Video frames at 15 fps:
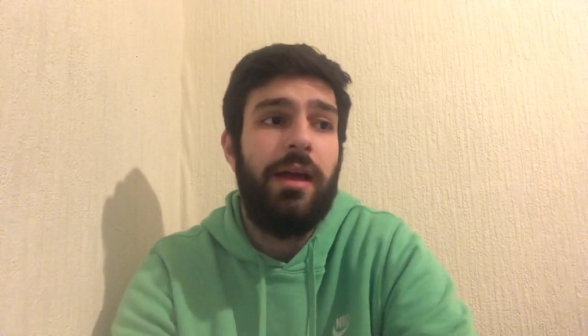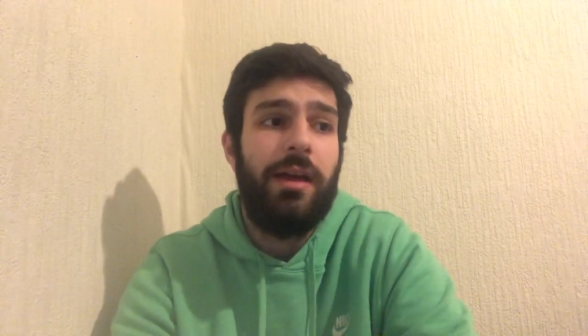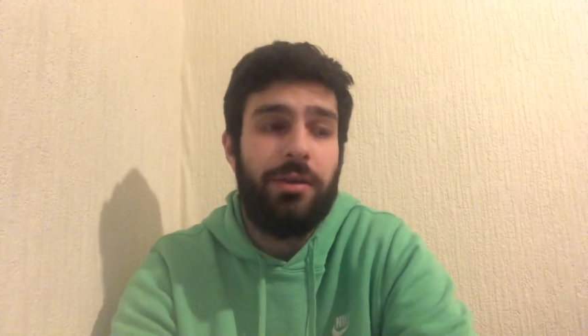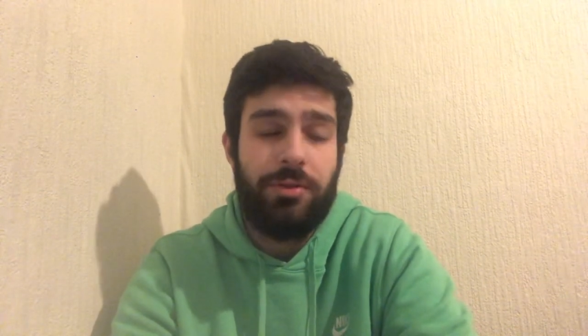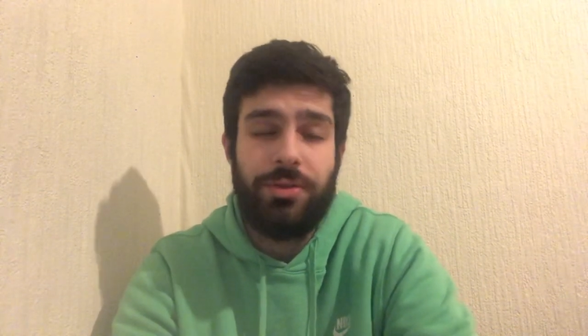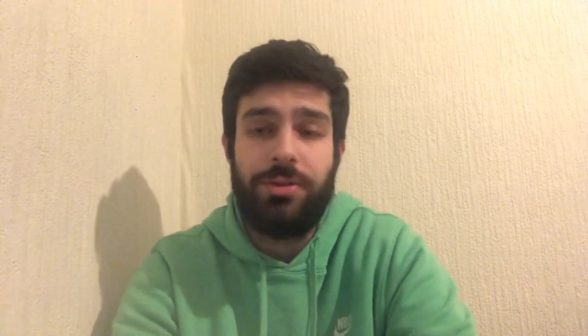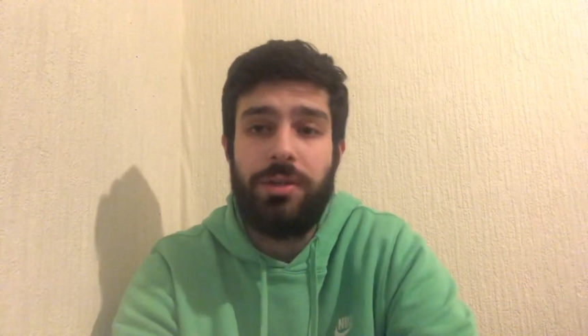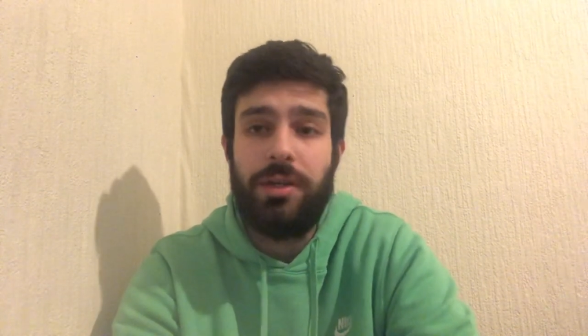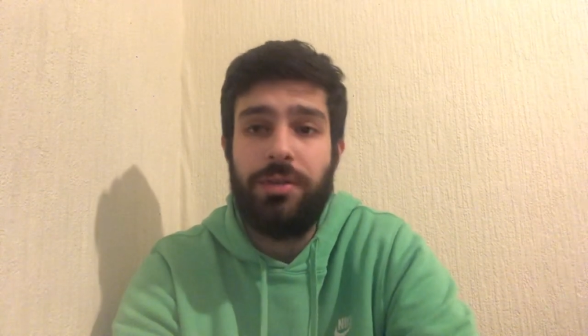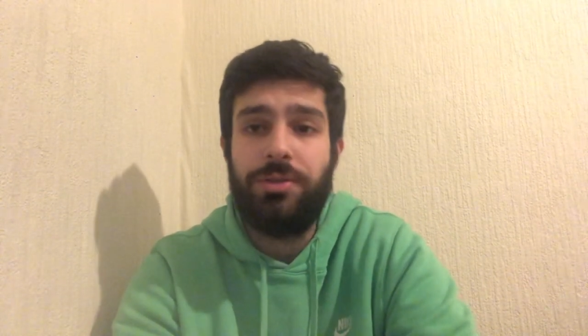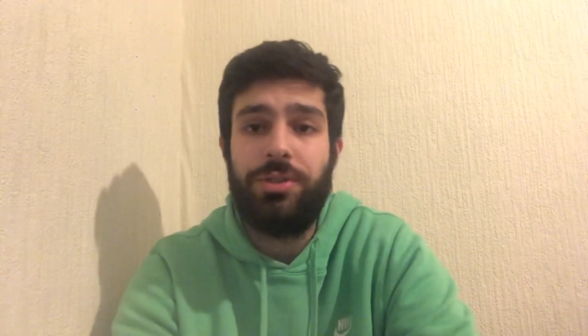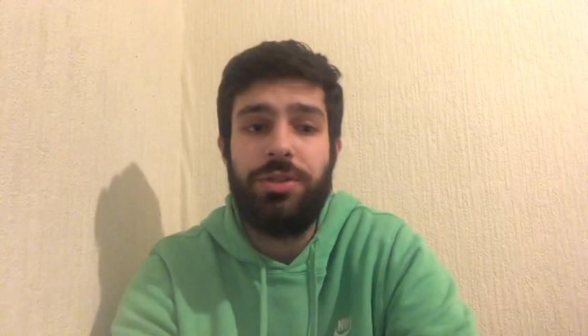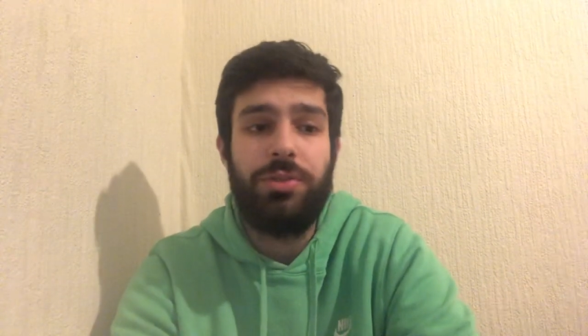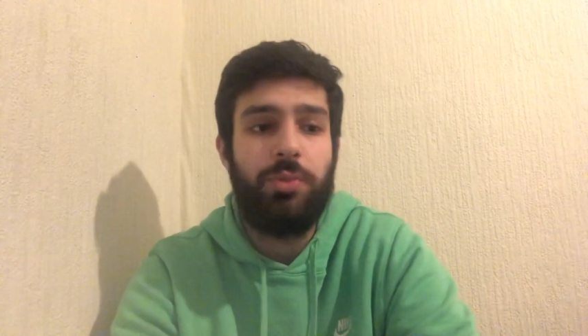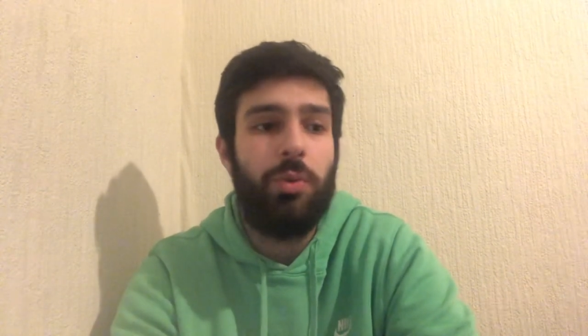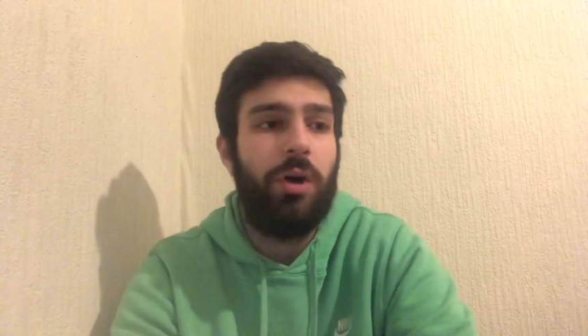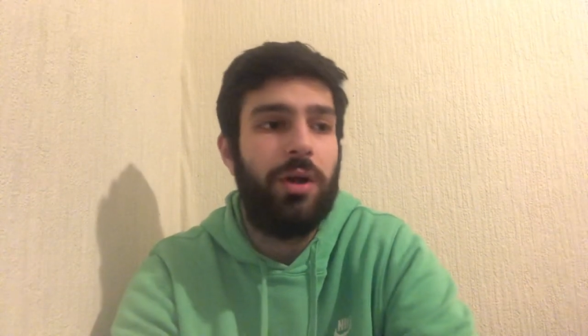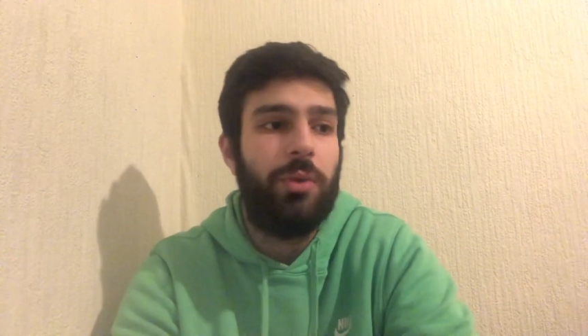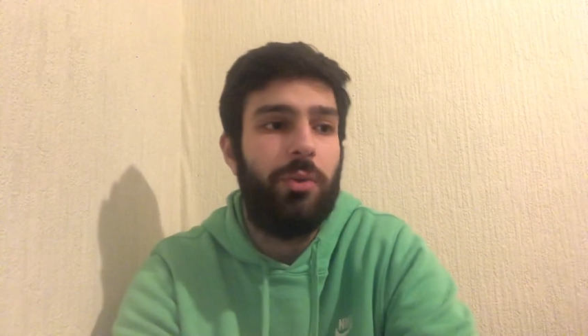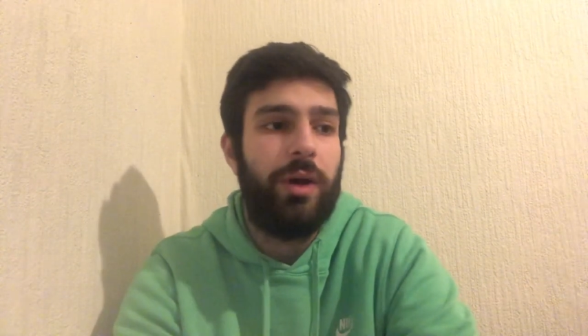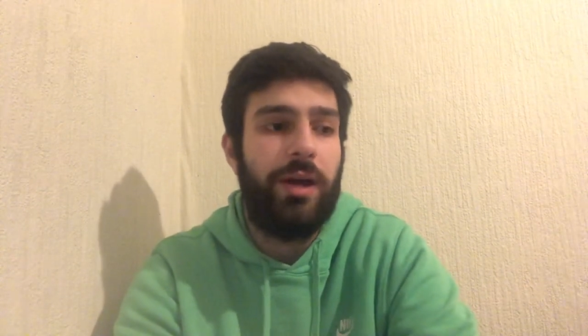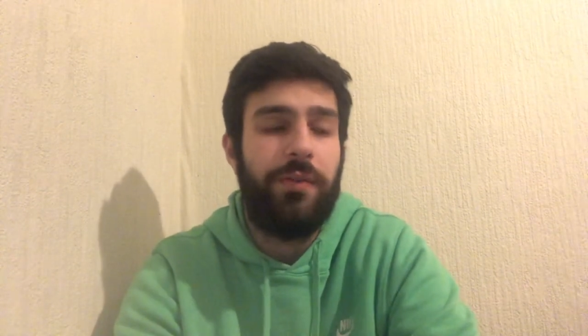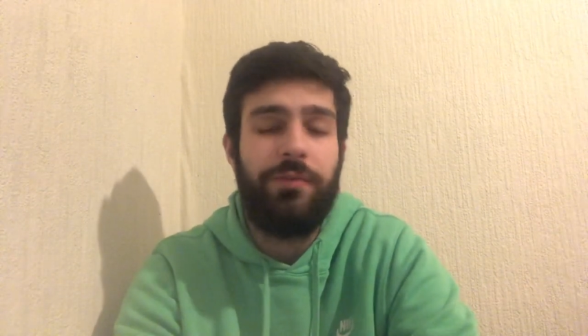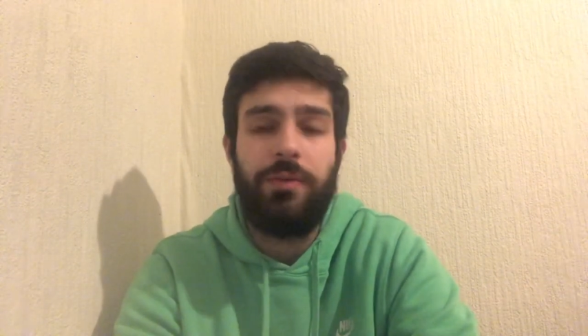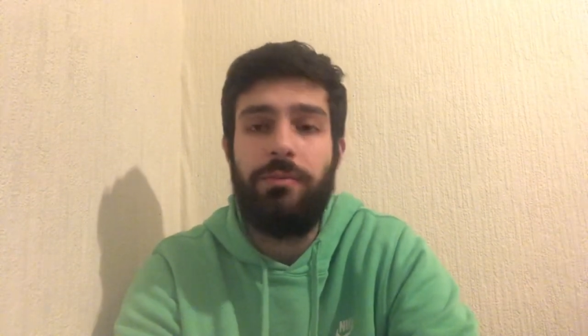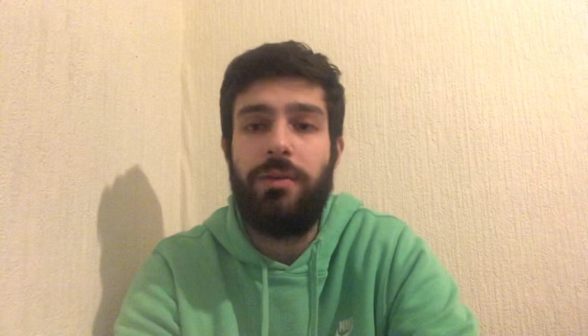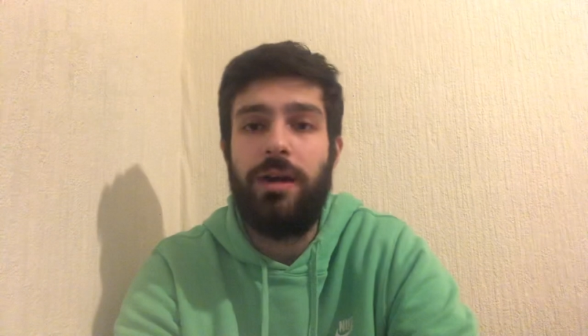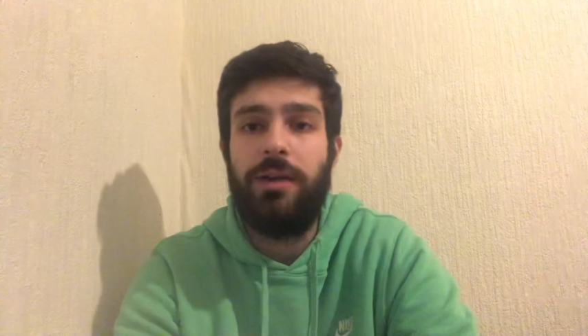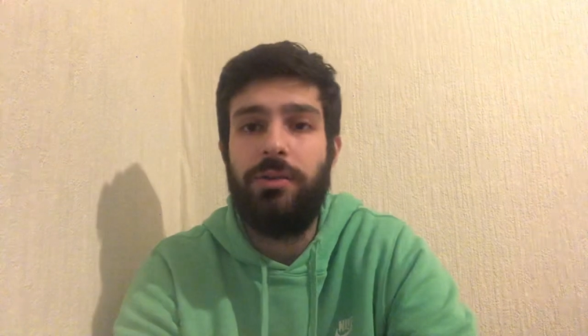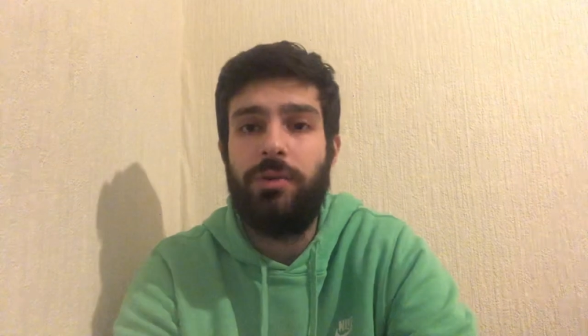it was just one way from
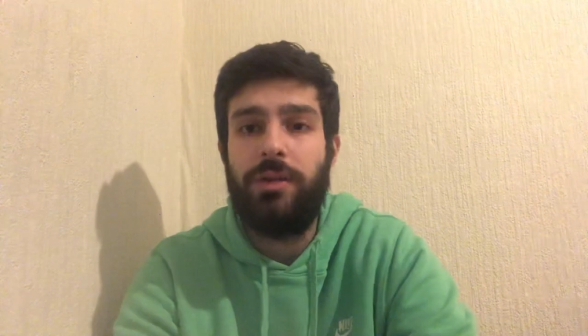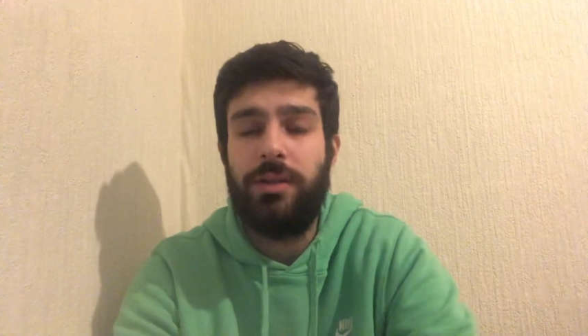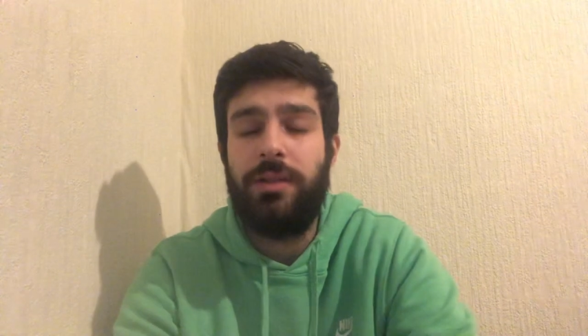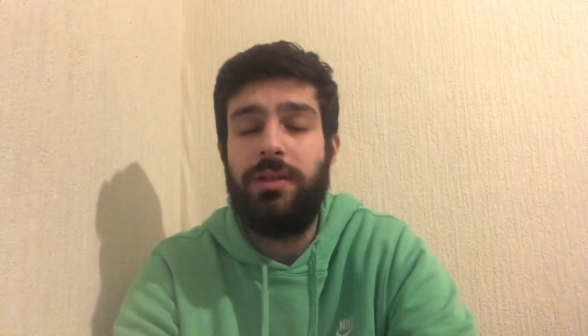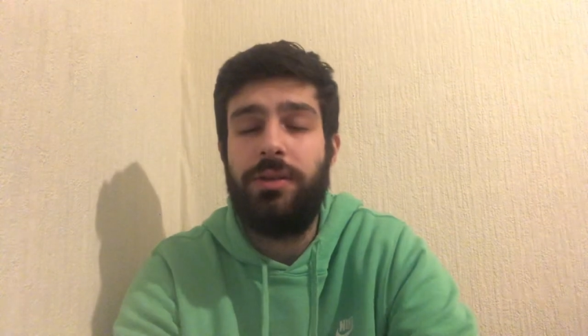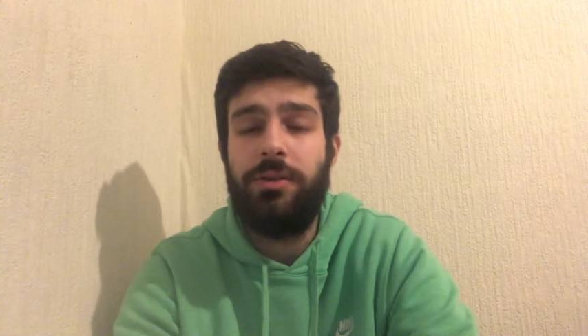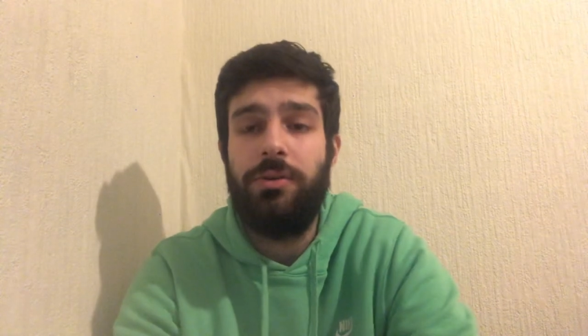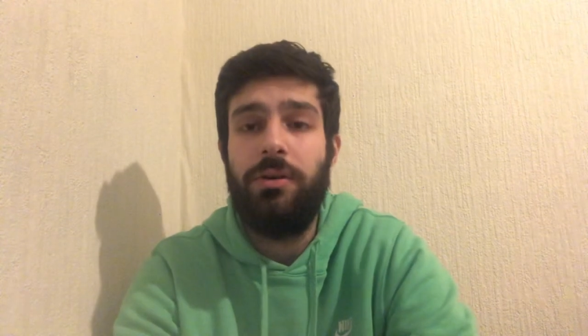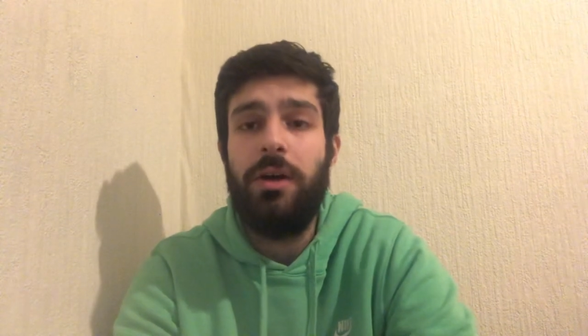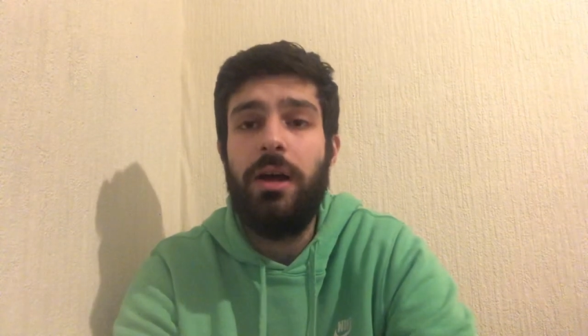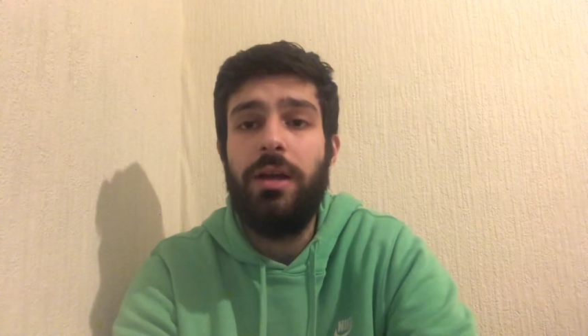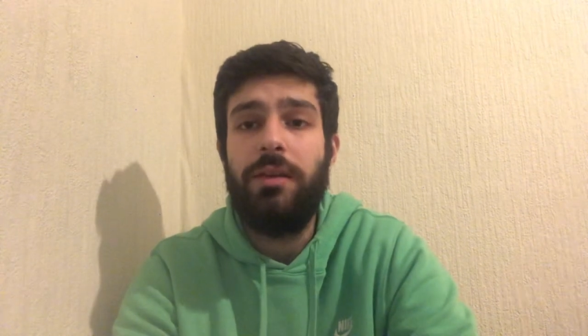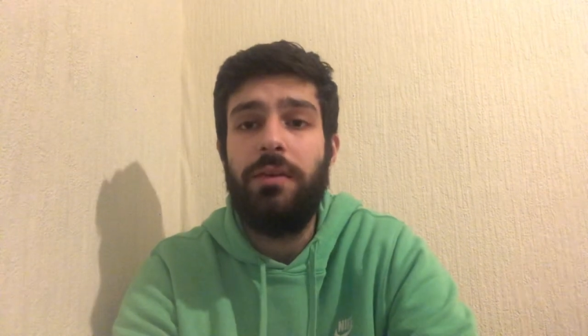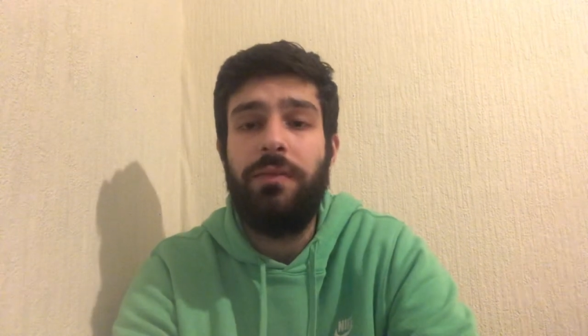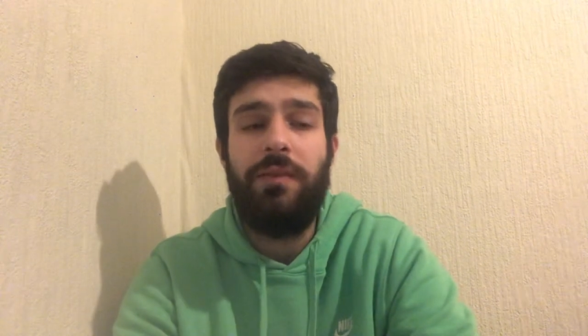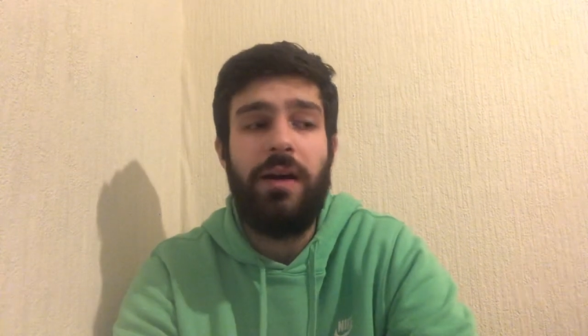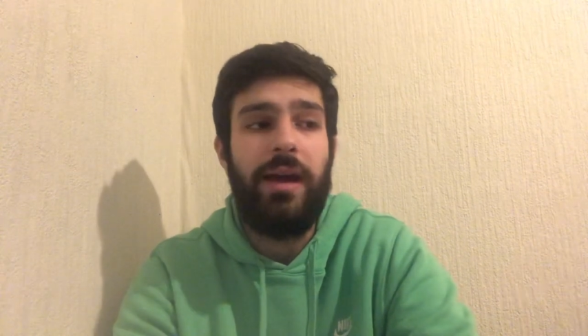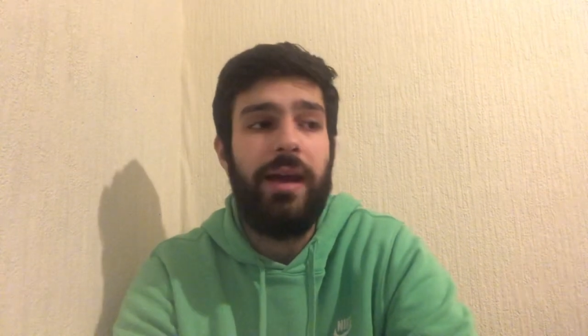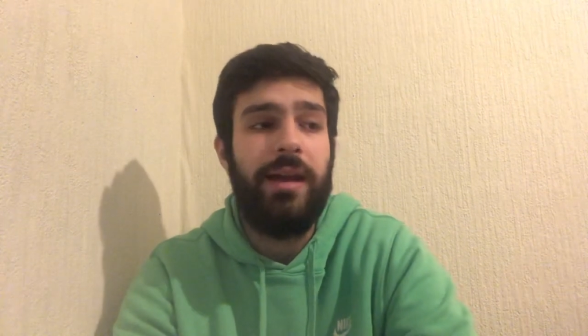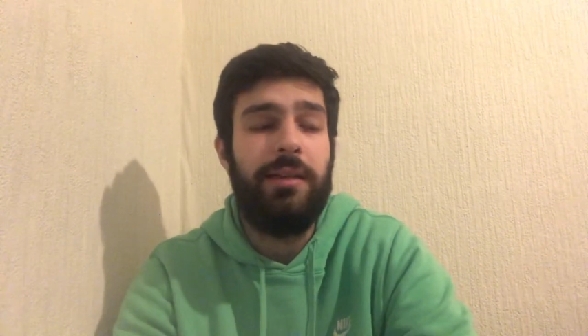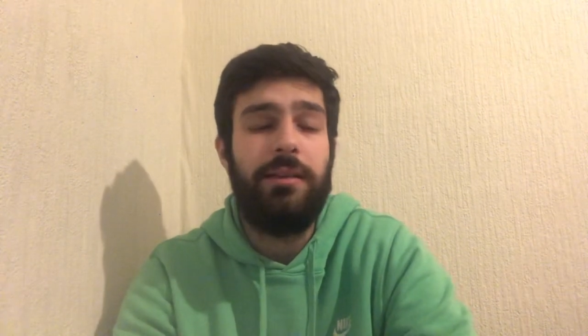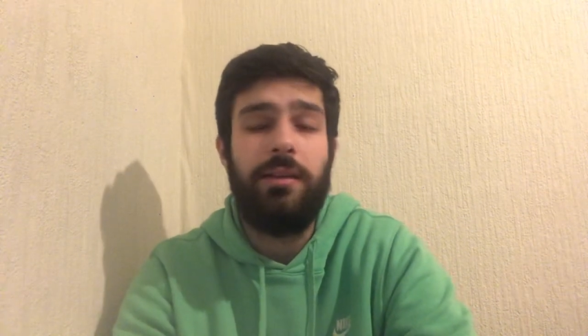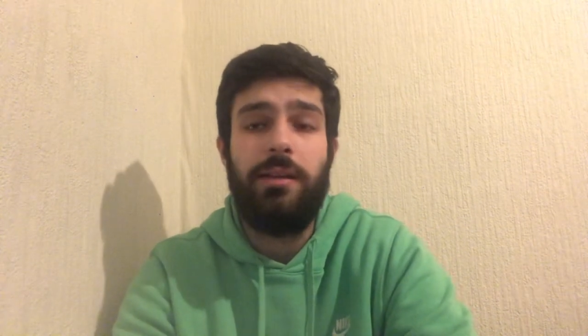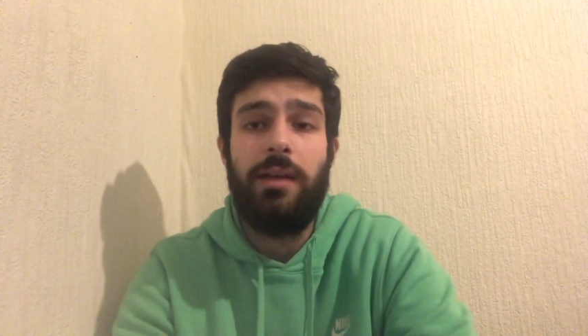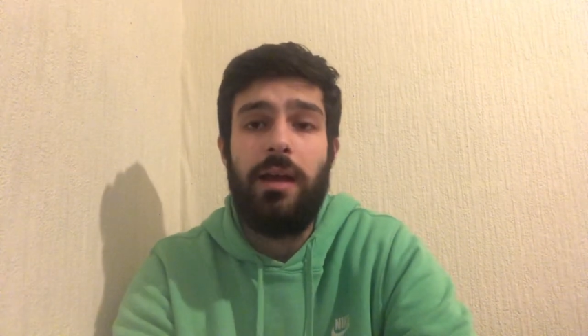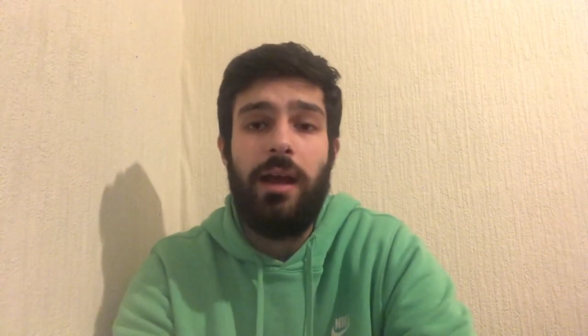round one until the fight ended.